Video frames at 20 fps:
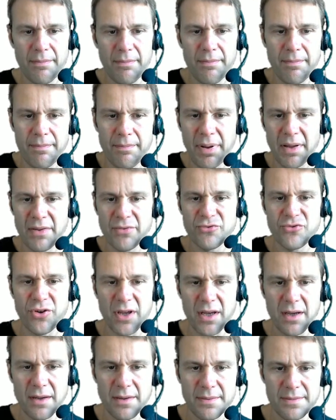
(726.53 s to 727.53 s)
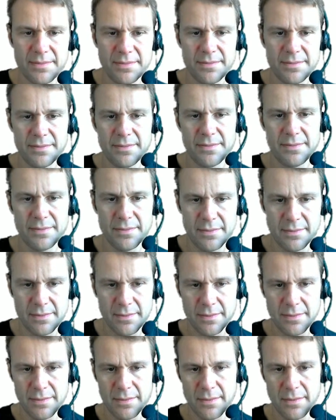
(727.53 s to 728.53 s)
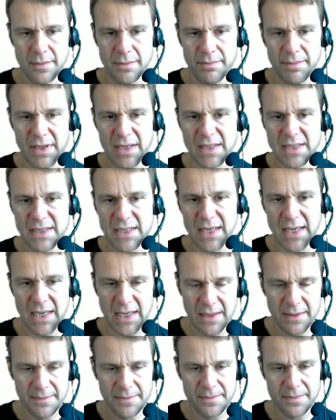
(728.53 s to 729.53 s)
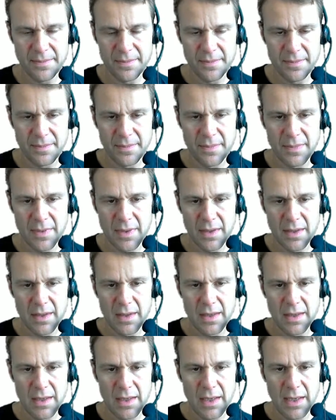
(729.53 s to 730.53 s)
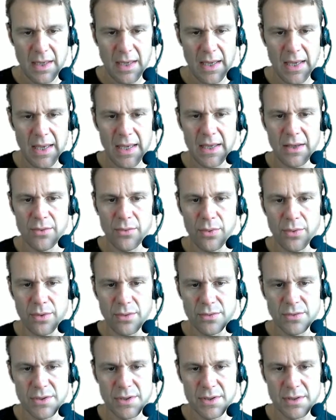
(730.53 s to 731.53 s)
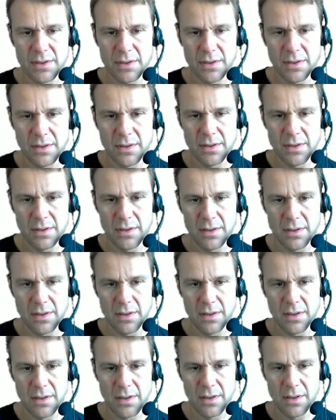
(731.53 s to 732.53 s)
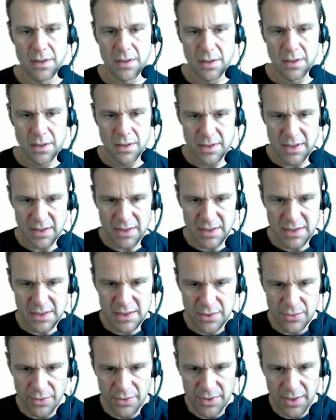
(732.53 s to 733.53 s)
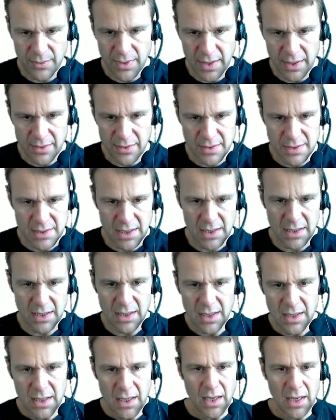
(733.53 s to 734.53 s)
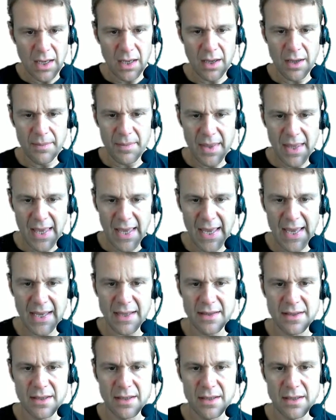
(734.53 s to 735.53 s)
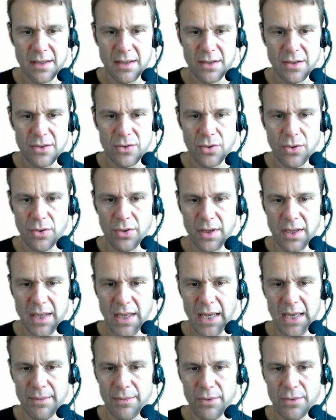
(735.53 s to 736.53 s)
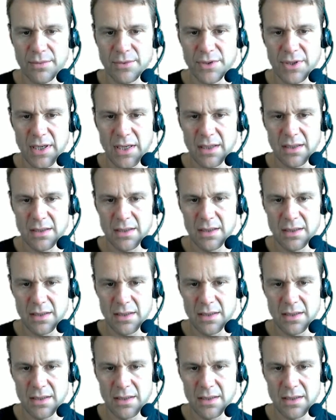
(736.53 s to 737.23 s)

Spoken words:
button trigger BT equals, see this is the sort of thing we go, you see, hit dot game object,